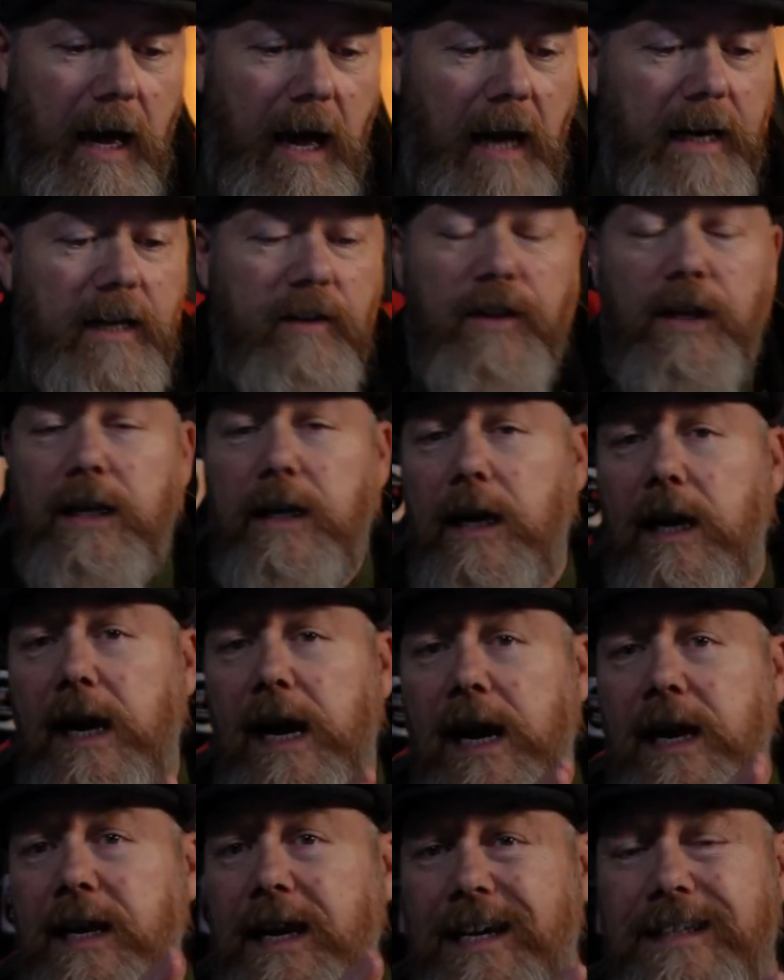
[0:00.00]
and I think
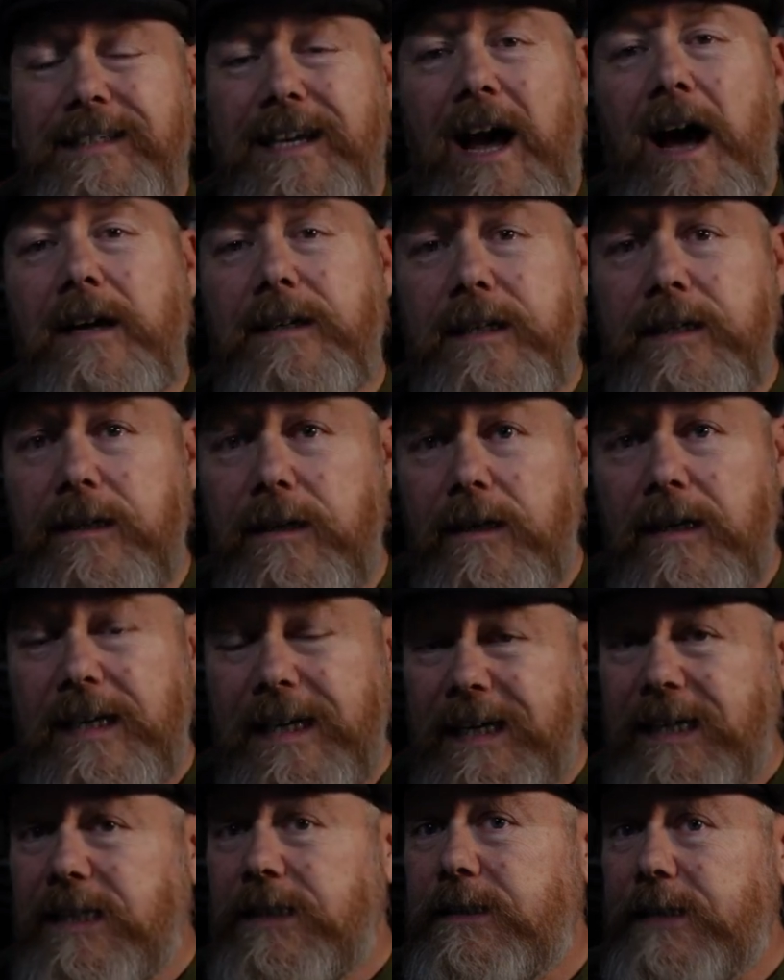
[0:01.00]
in his article,
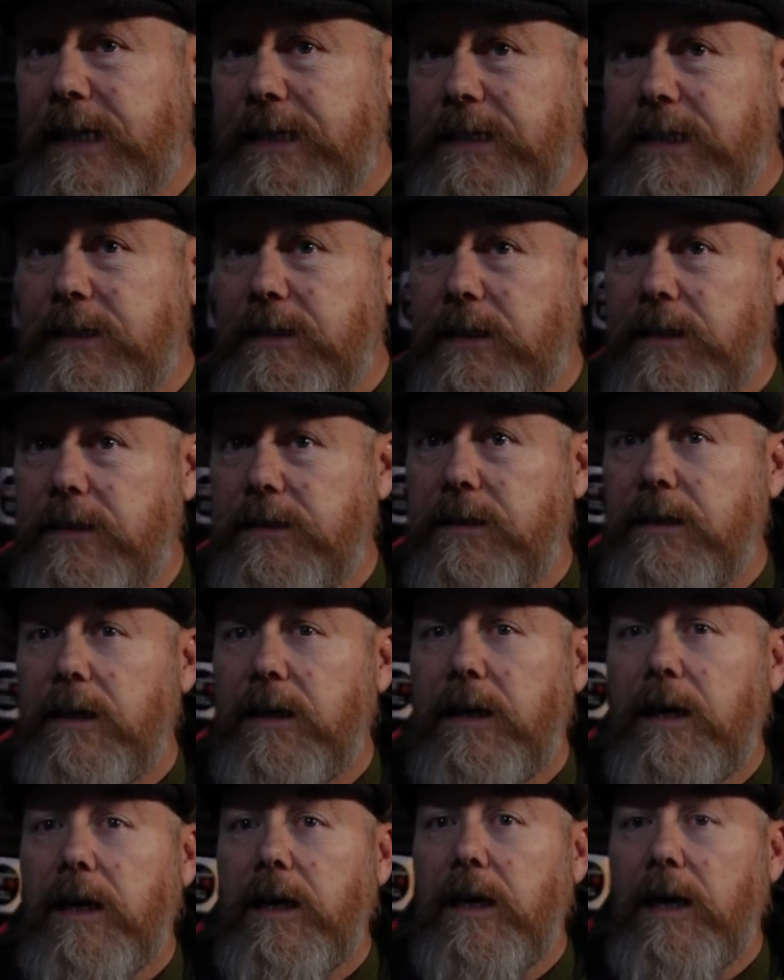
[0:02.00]
he stated that
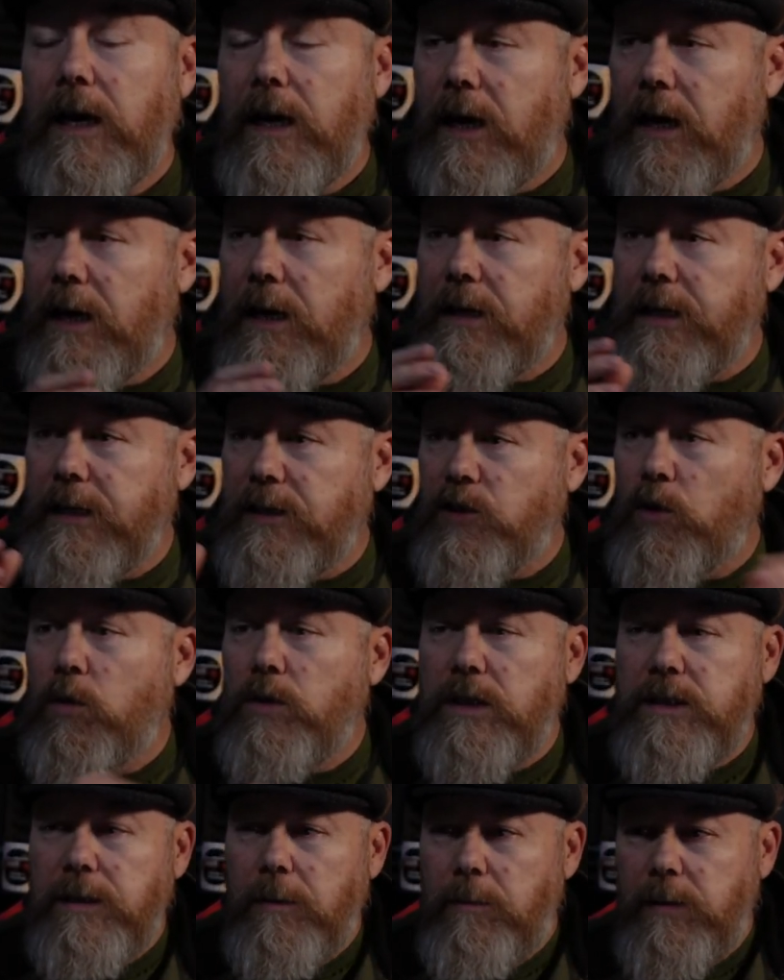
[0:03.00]
uh, he
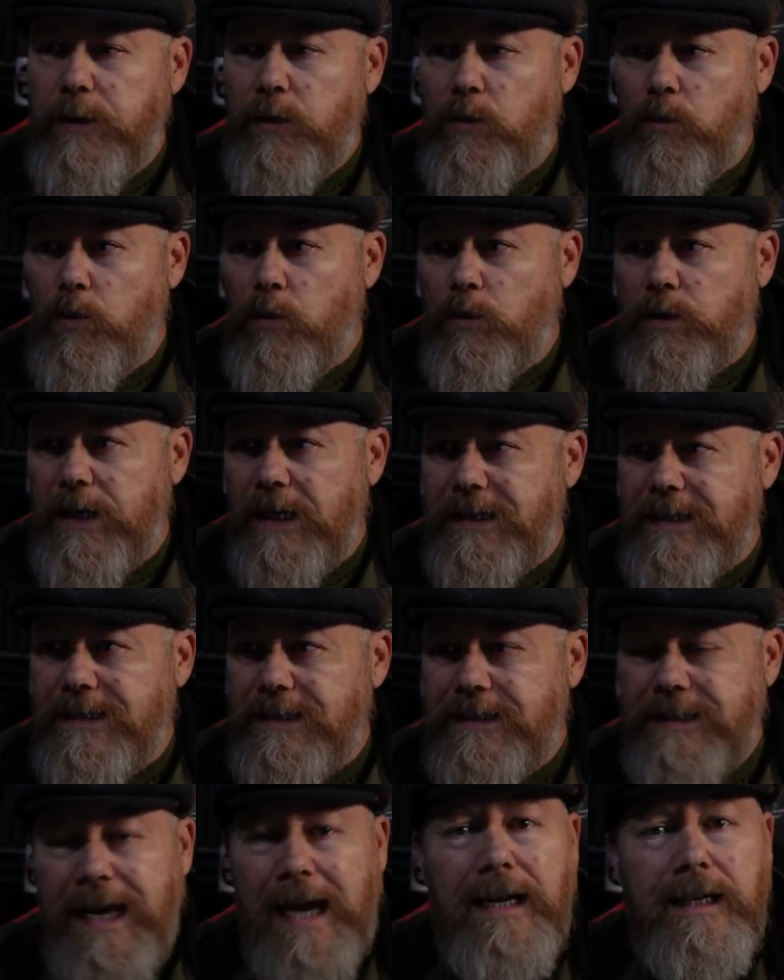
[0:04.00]
talked to somebody who, who done
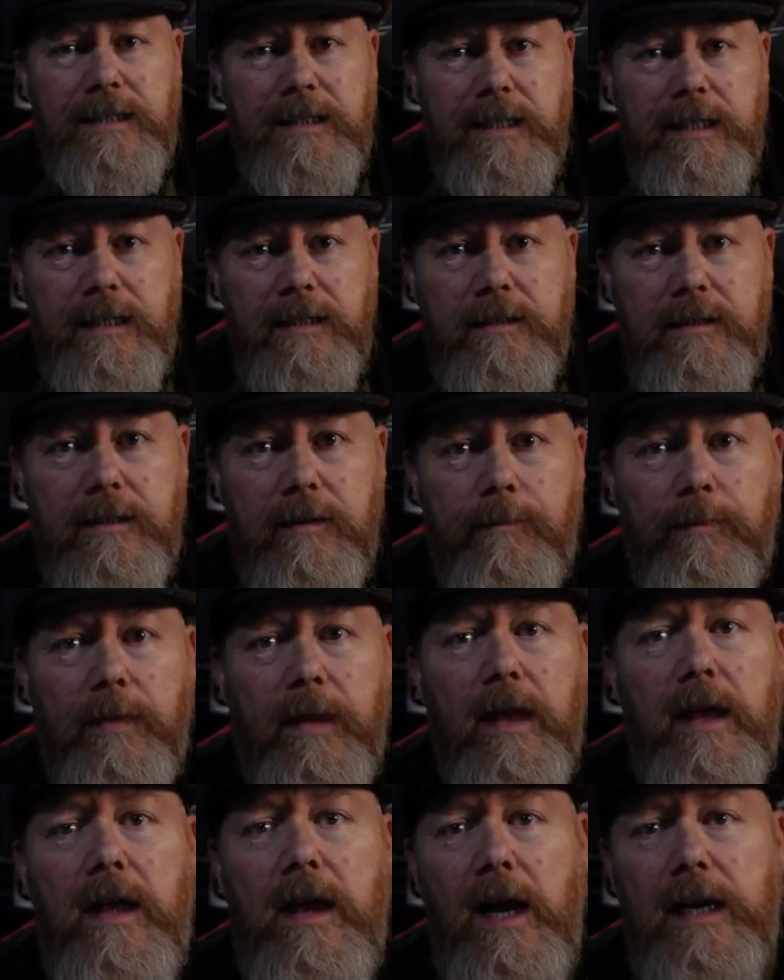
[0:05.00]
taxis,
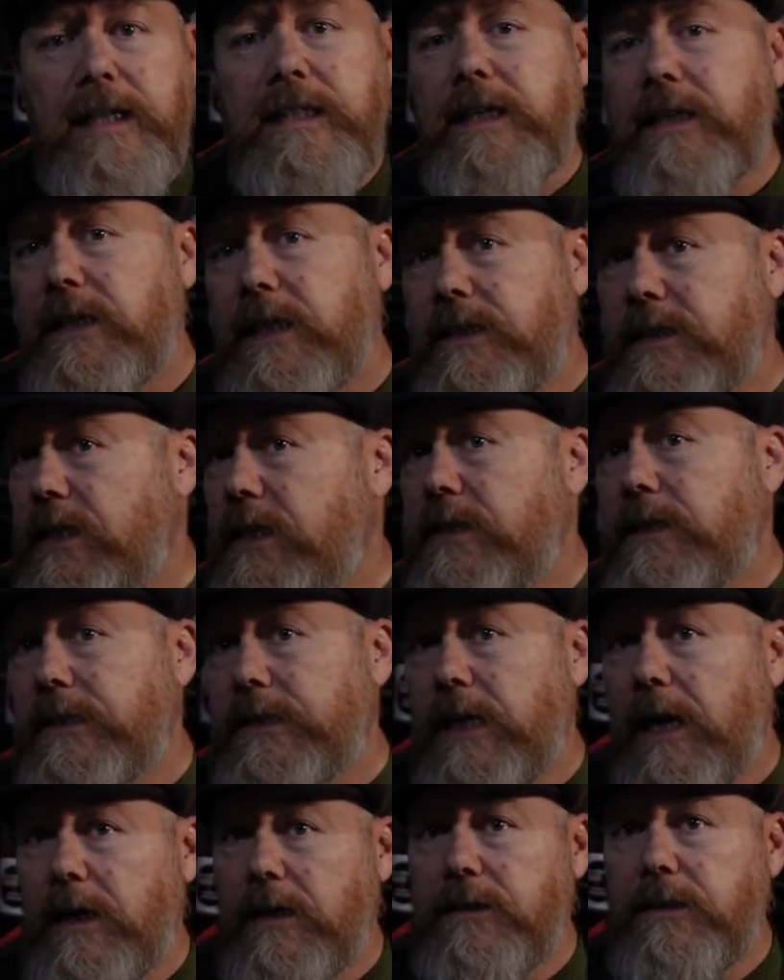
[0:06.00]
and they said the diesel
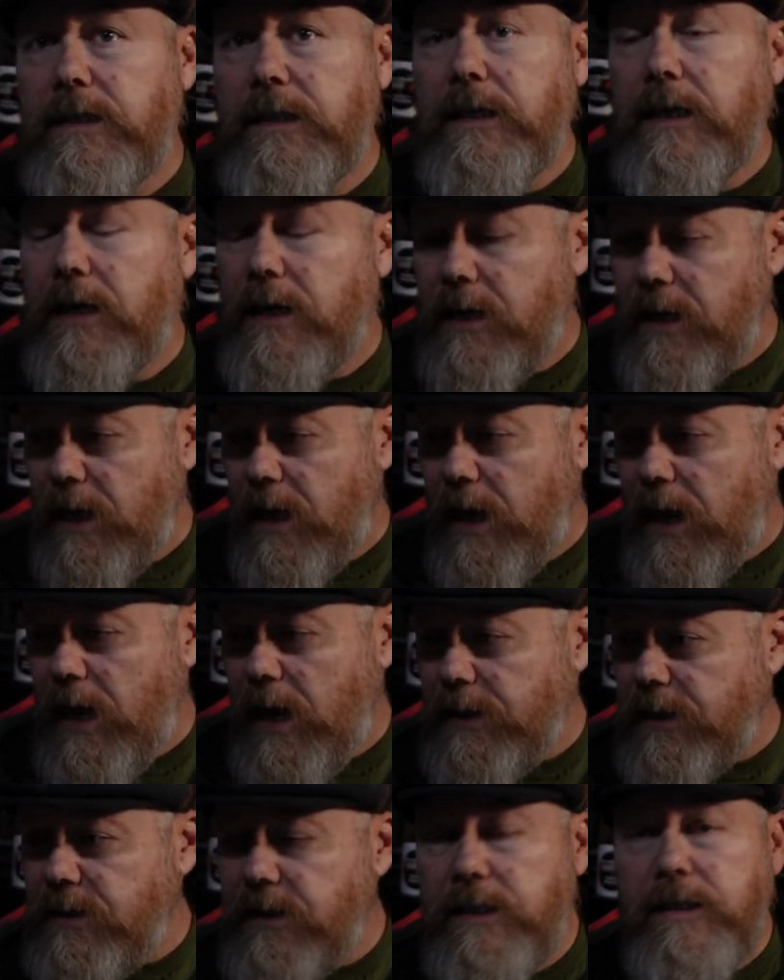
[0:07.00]
taxi
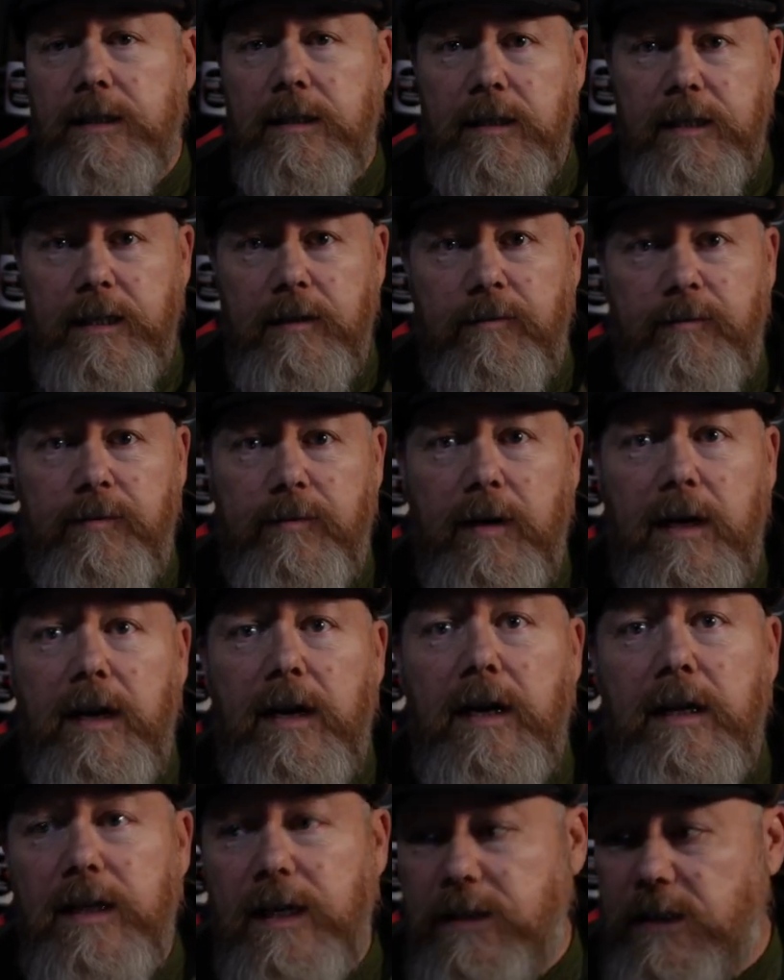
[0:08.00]
and a Nissan Leaf.
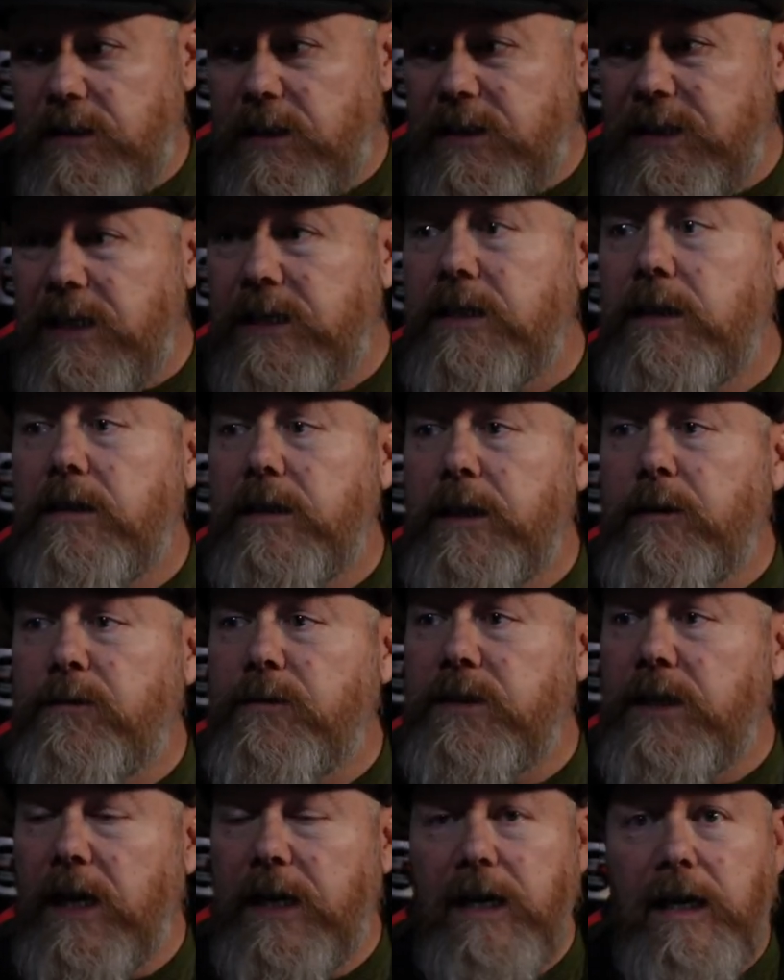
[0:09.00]
They said the Nissan Leaf
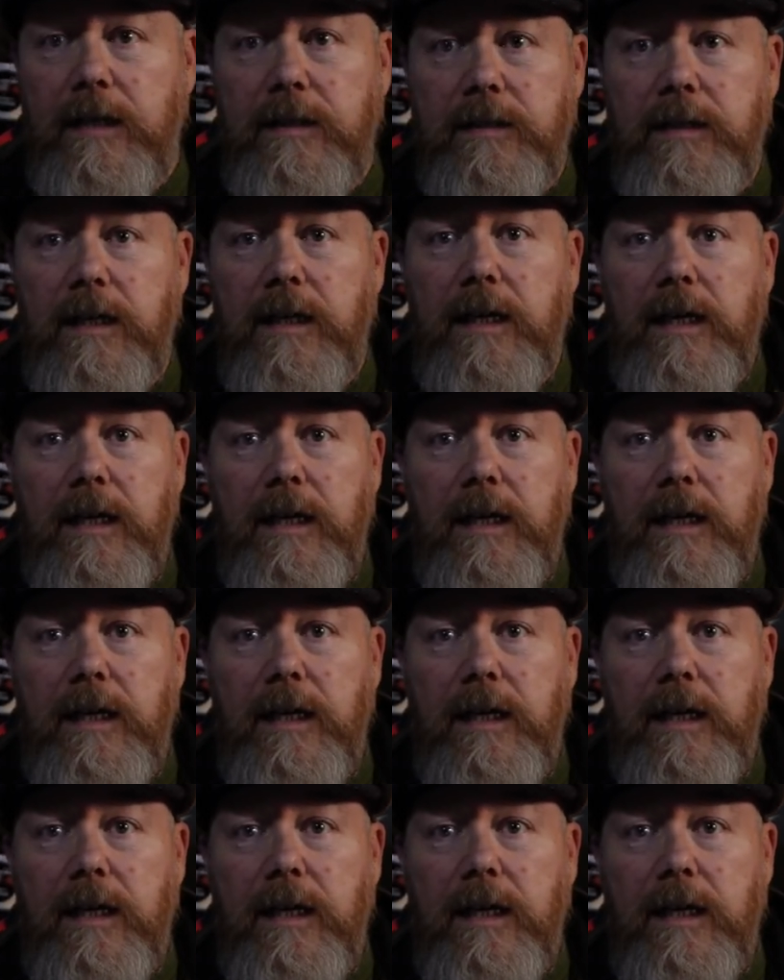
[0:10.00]
tyres,